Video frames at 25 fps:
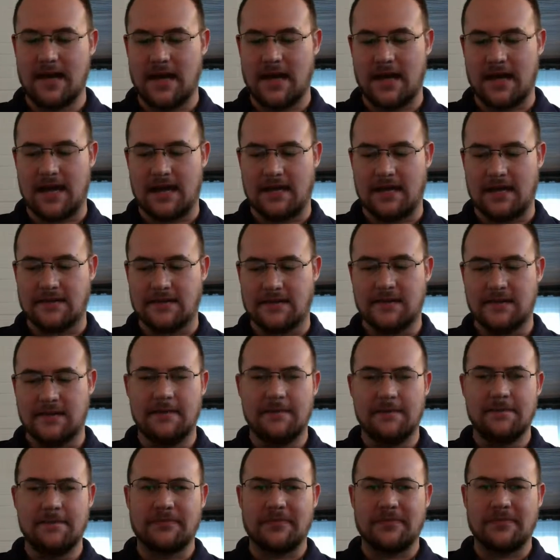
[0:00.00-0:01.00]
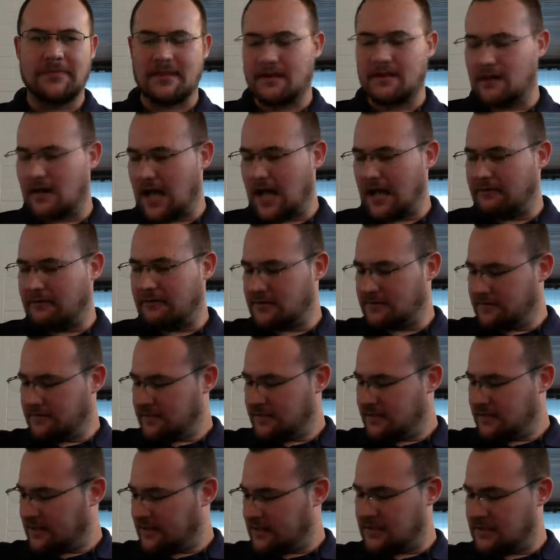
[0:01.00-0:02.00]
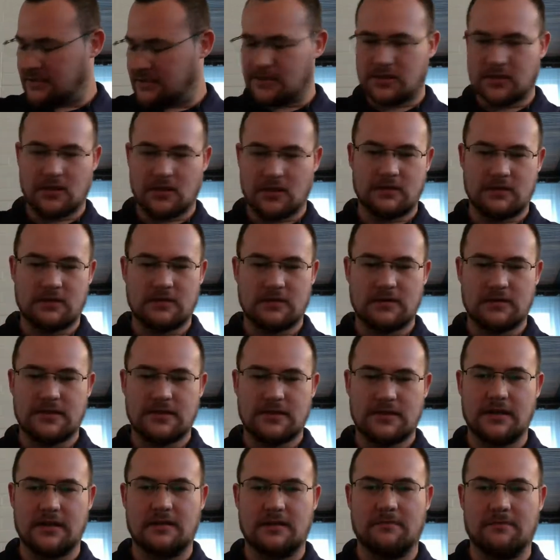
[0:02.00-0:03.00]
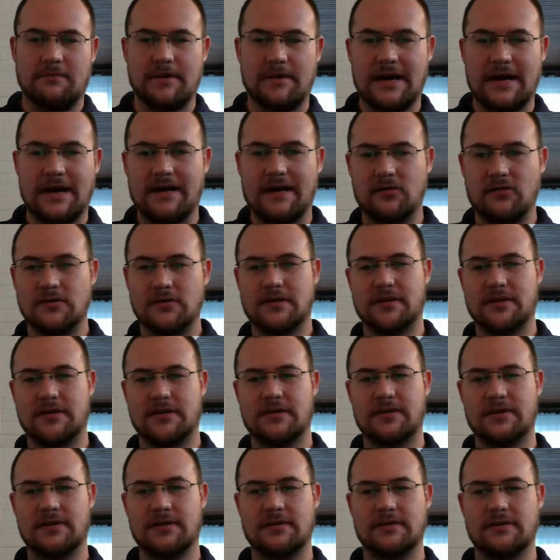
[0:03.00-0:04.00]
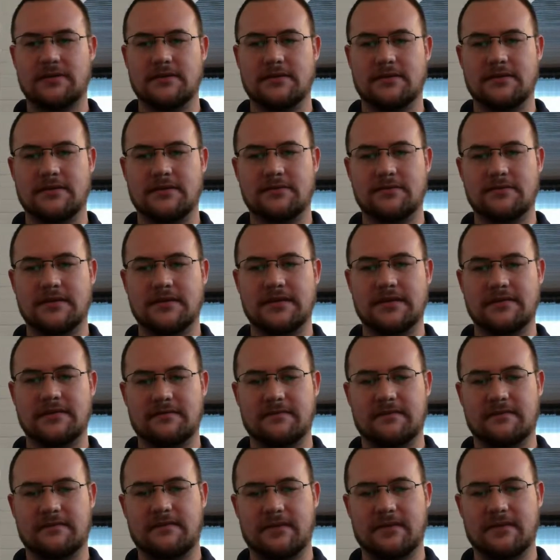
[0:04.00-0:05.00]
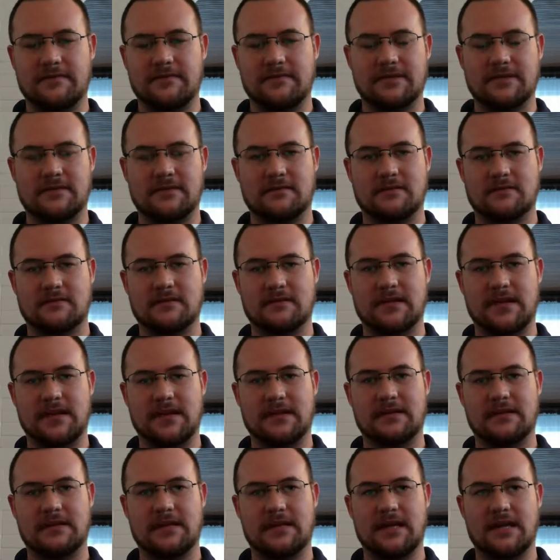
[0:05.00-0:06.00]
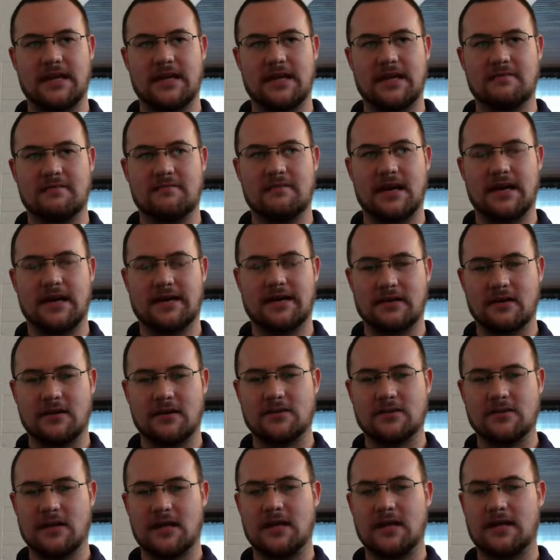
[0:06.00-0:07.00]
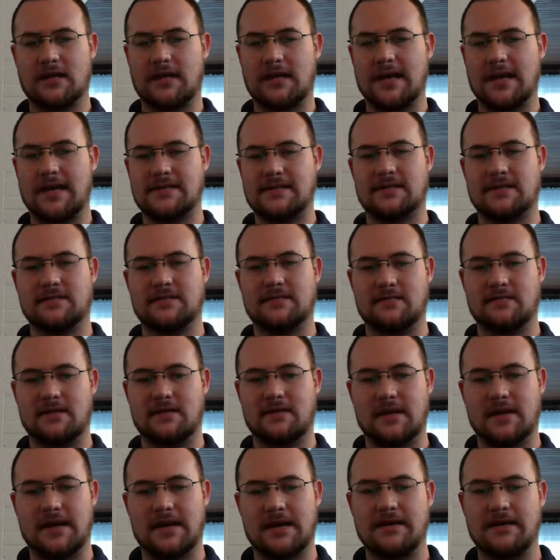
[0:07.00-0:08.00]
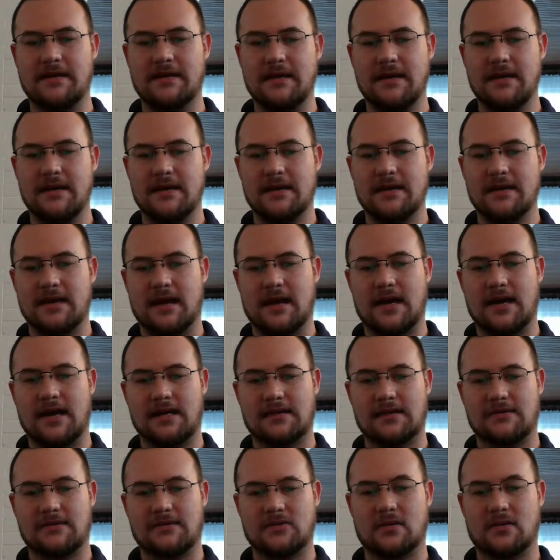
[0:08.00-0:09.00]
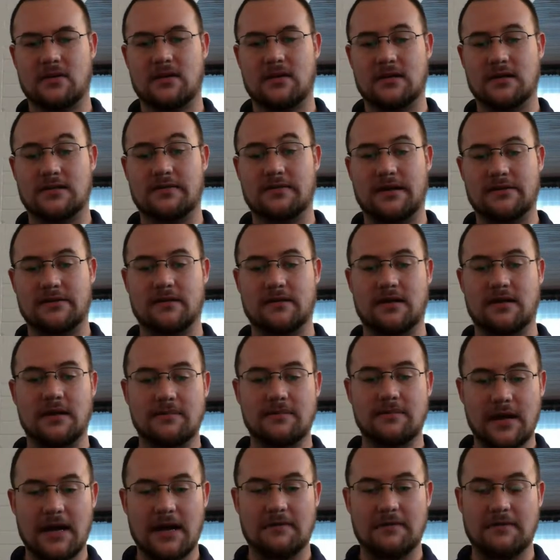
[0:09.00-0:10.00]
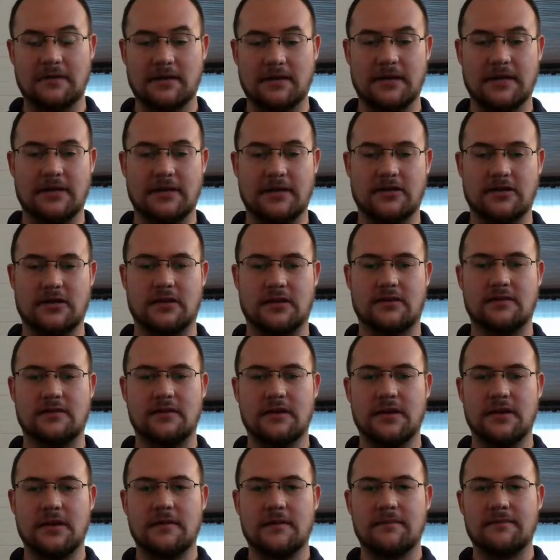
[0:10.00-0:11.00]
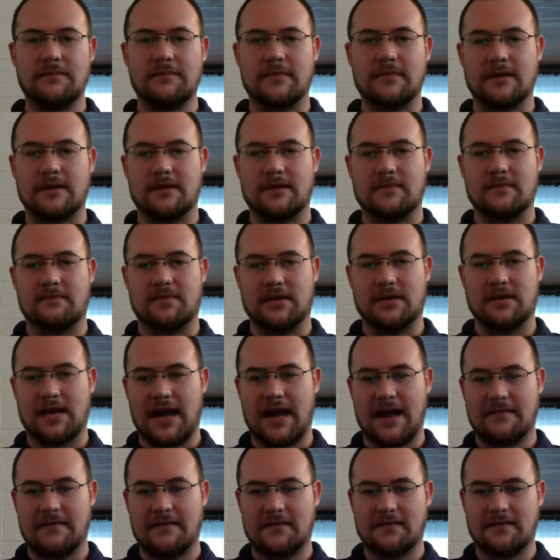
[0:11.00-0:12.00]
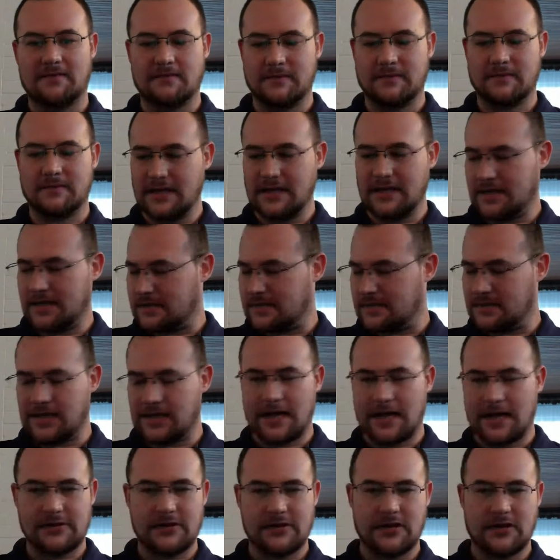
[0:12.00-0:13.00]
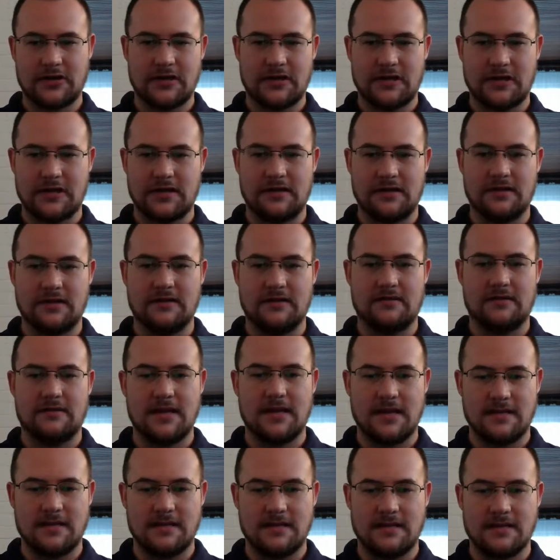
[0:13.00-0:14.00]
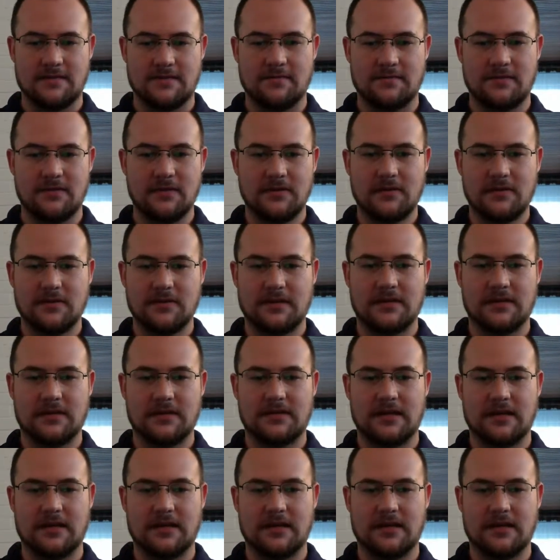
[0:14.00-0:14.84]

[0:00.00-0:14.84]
And I was really concerned about doing flipped learning in my co-taught classes with my strong special ed population. But after reading a section in this book